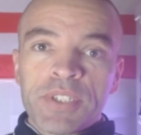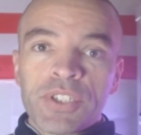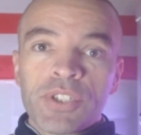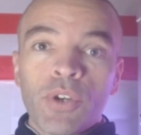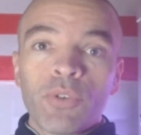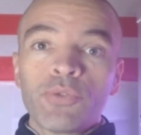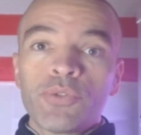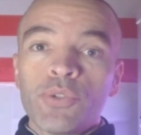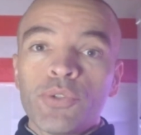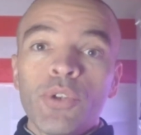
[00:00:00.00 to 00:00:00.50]

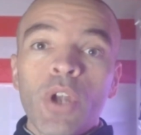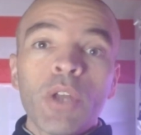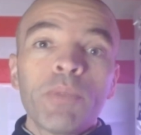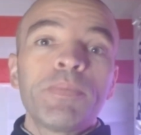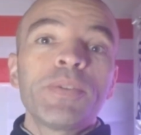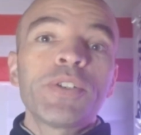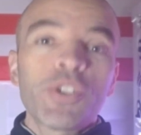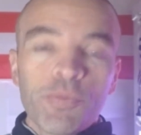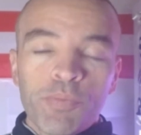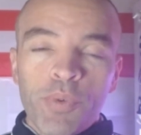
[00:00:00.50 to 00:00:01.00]
So do not
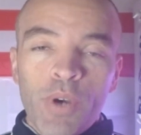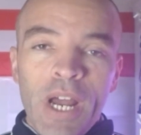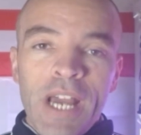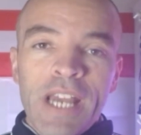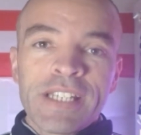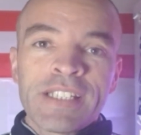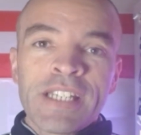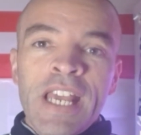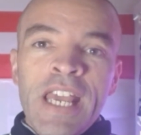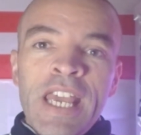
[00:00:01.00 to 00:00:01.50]
be
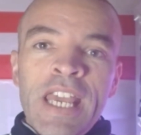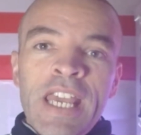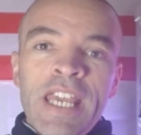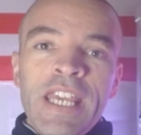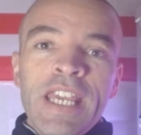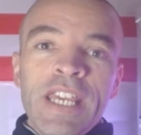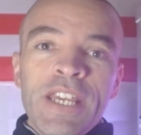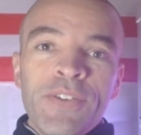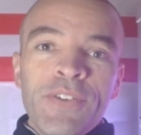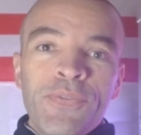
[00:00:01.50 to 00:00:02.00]
surprised
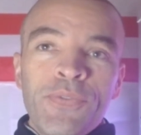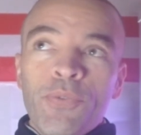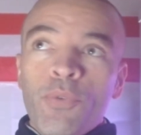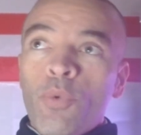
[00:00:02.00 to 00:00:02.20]
if